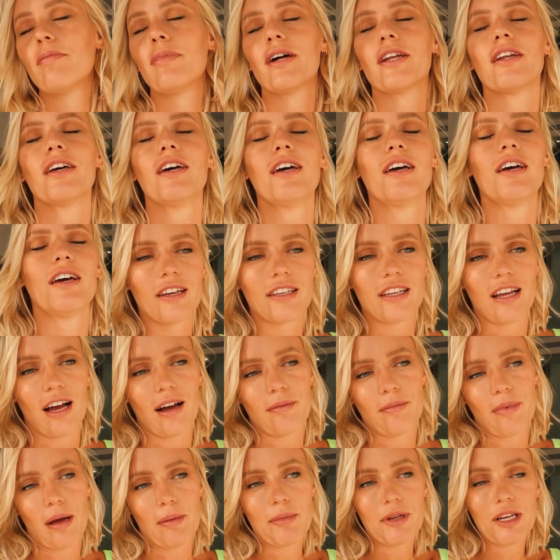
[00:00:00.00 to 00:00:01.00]
But
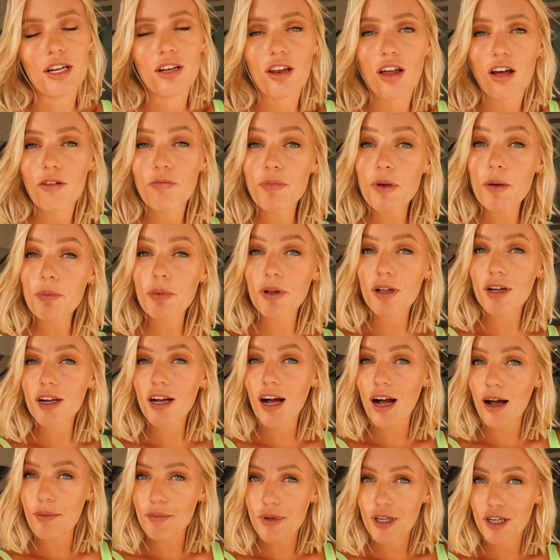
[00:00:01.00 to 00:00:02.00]
yeah, I mean, a lot of people
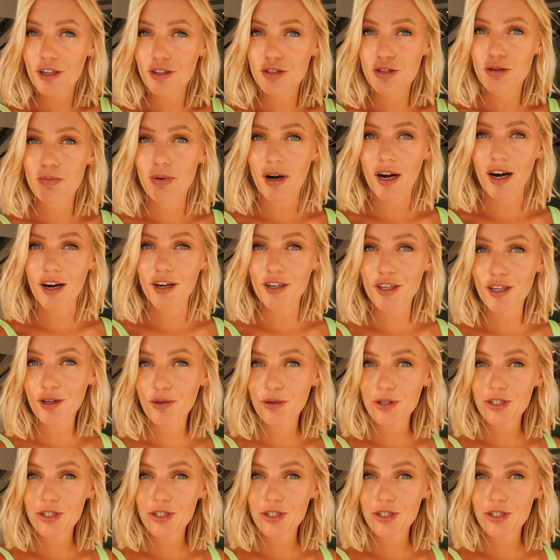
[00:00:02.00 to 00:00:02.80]
come here to party,